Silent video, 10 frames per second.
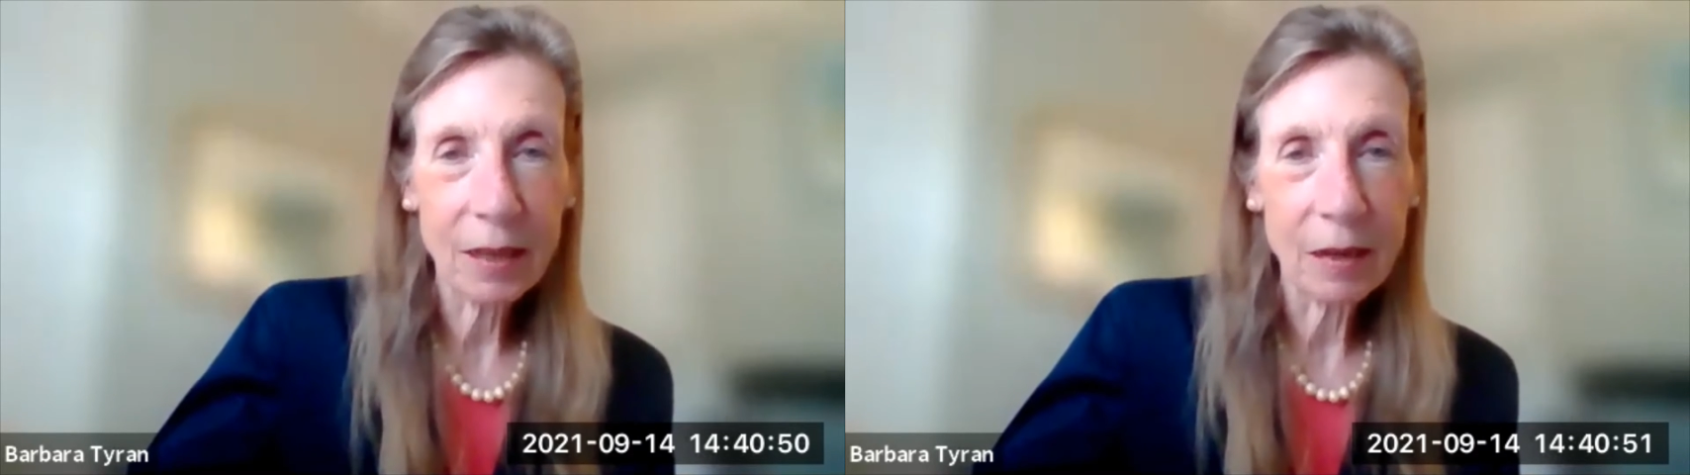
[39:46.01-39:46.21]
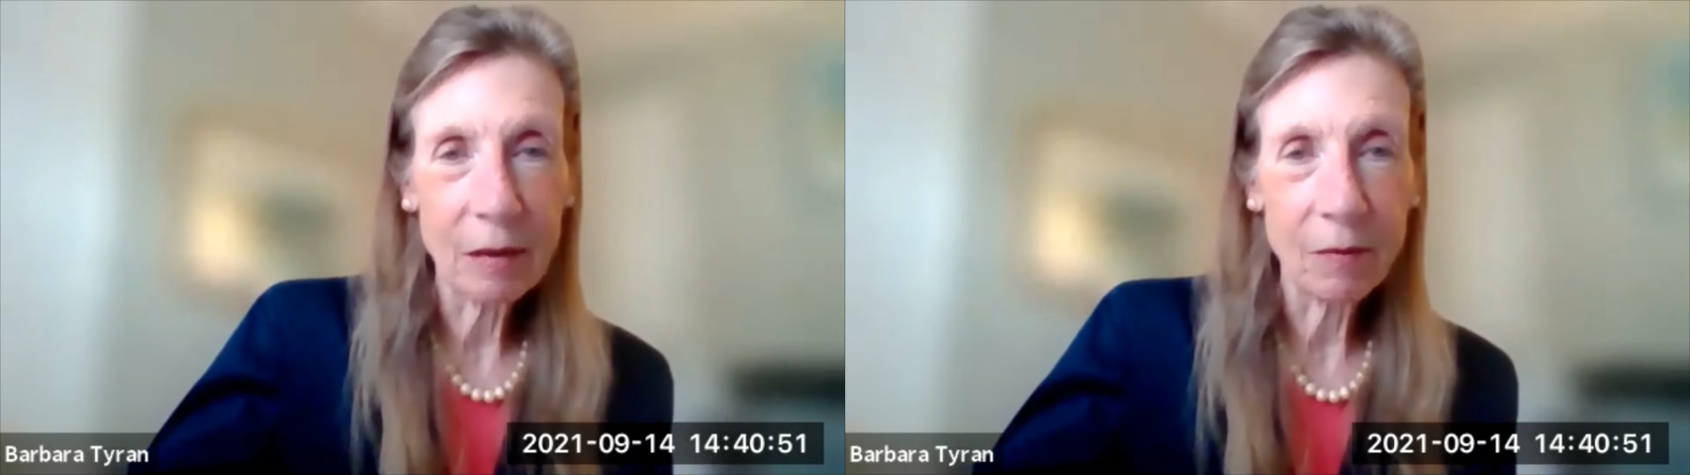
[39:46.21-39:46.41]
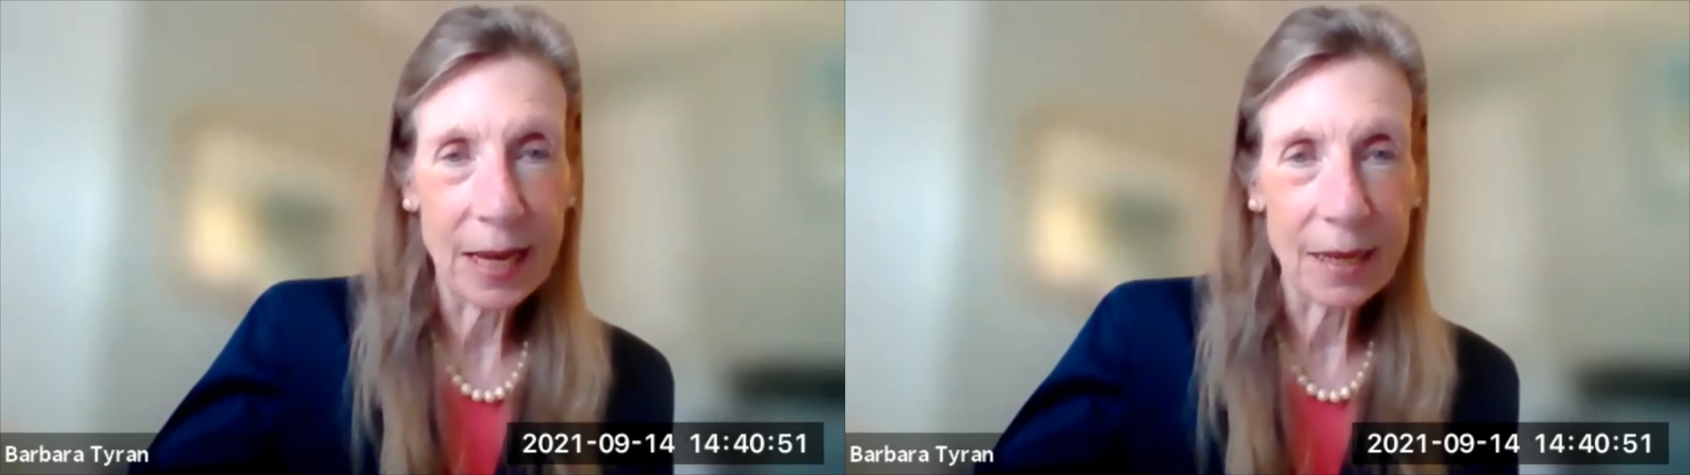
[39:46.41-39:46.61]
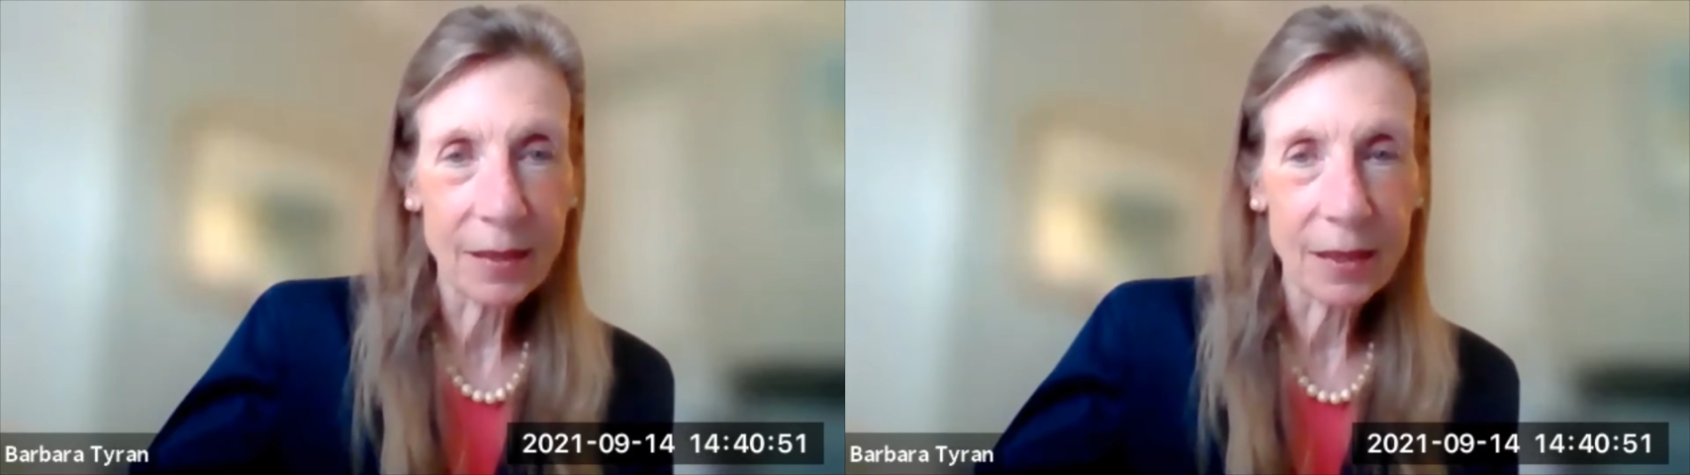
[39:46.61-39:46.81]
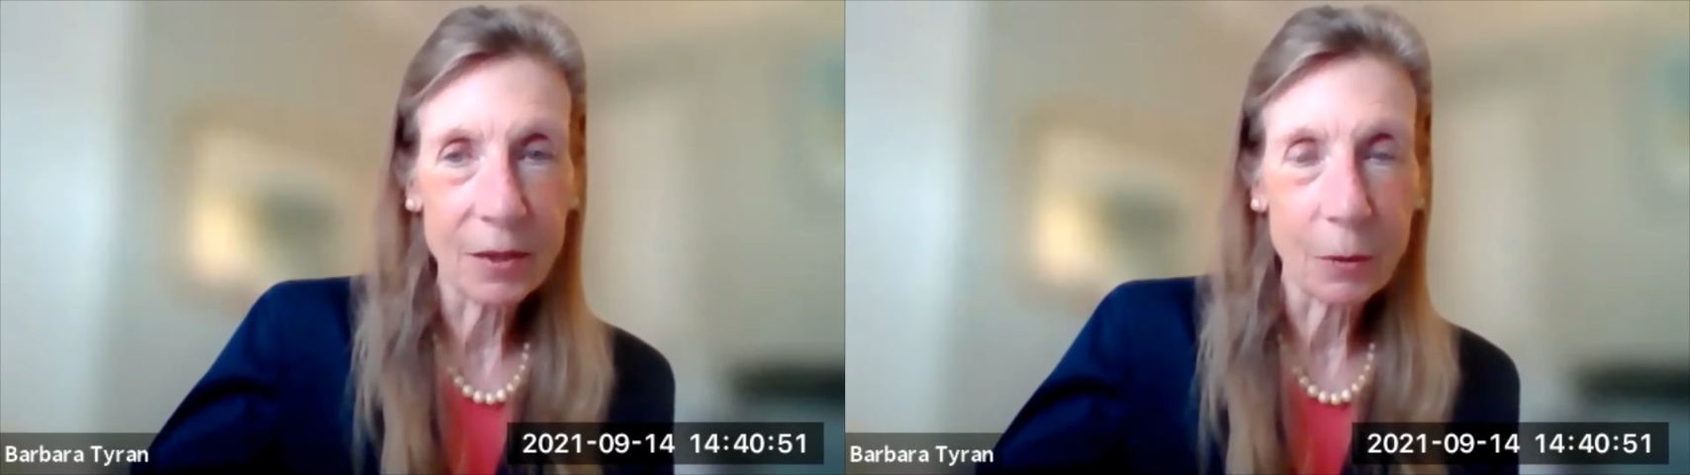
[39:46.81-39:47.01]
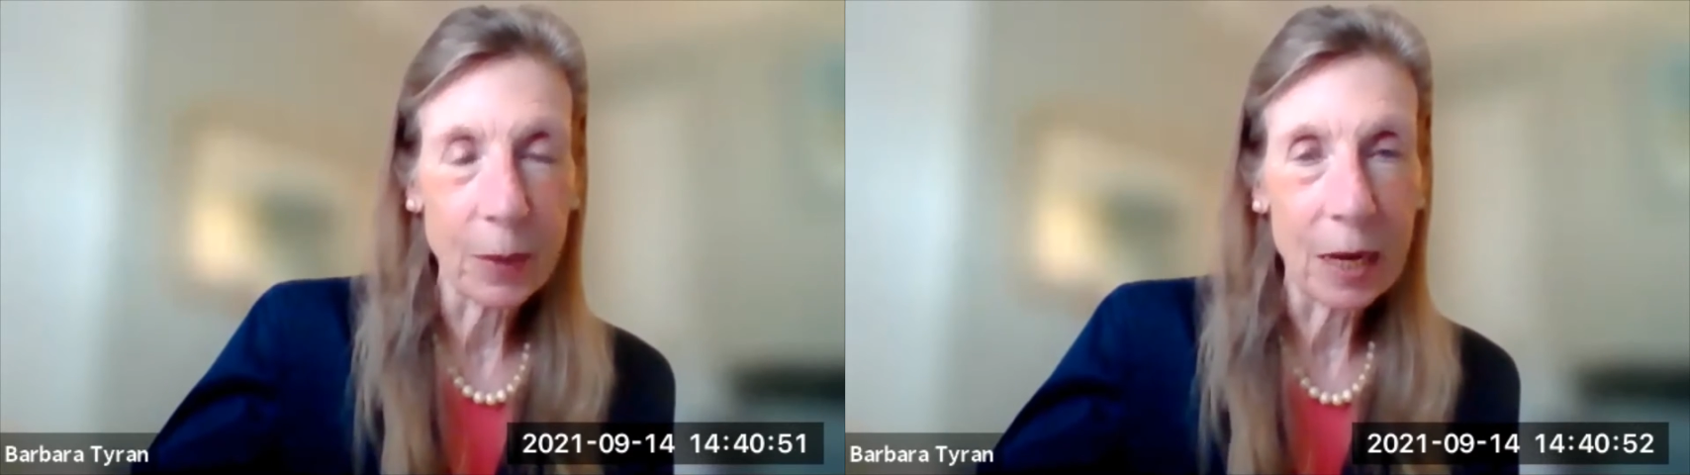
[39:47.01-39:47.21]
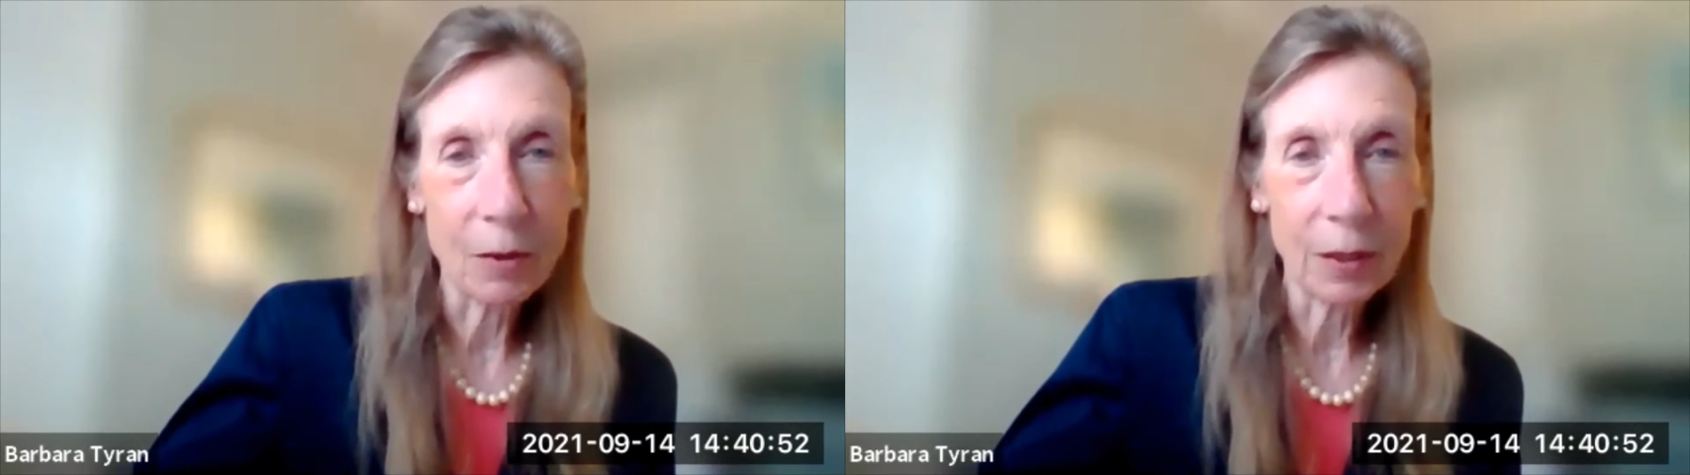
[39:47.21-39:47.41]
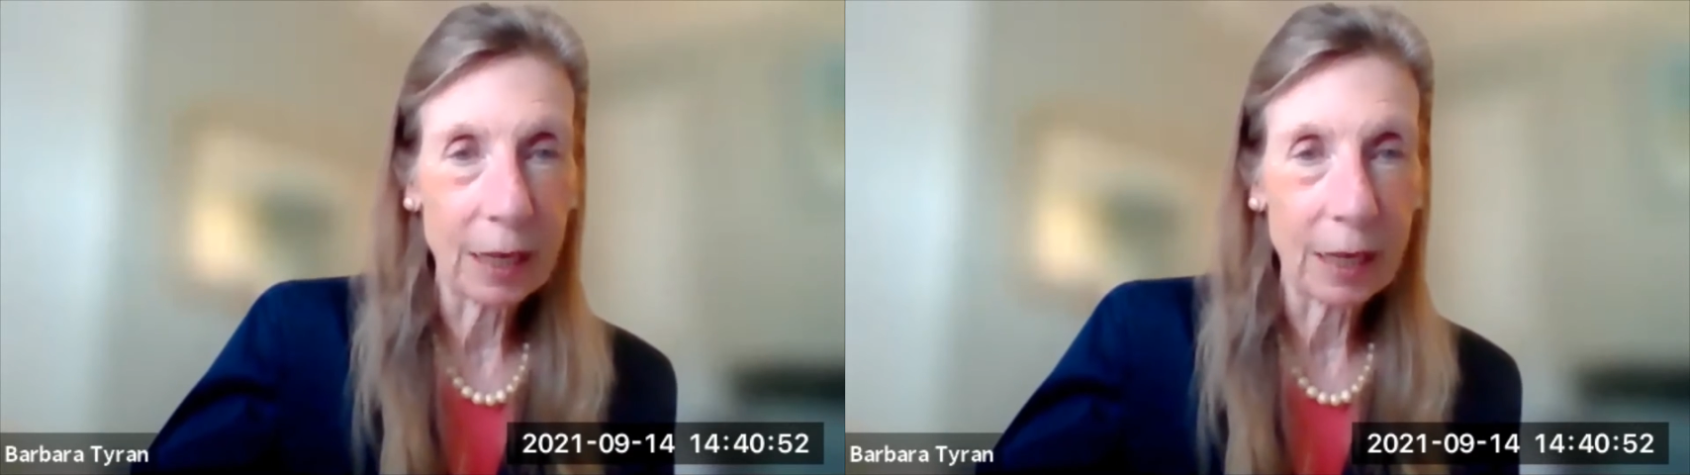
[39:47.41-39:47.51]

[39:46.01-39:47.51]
the advances around